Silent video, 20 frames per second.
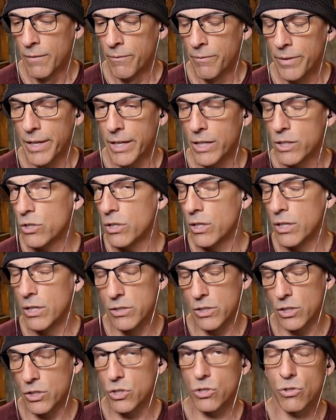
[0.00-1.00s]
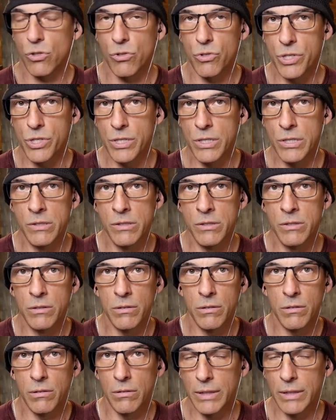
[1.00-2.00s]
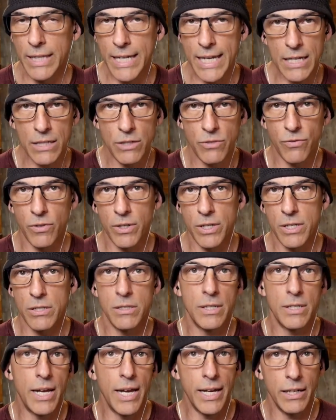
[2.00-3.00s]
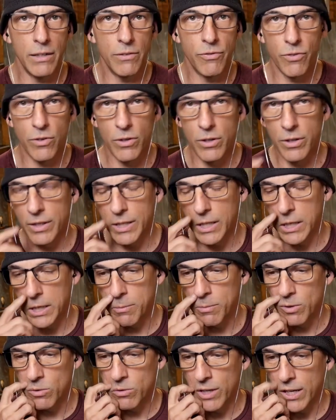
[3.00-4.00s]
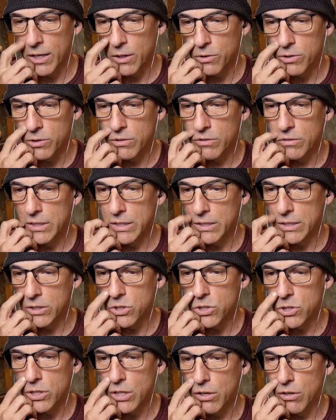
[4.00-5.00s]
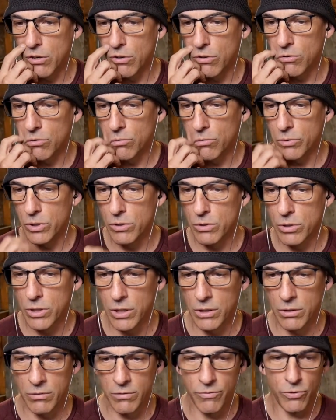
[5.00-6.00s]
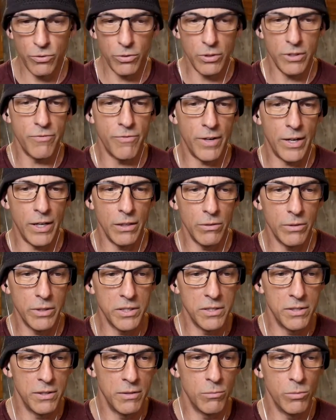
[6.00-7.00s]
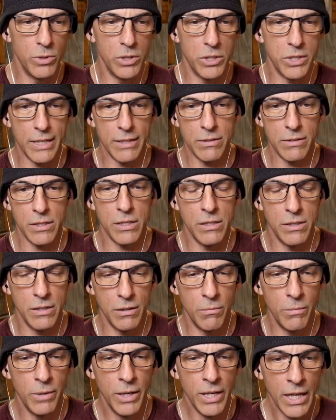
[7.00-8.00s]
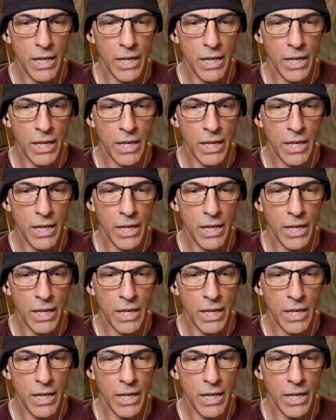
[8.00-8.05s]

ex his excursion links for his site for that him and Renee are doing, so you can fully follow him, reach out to him,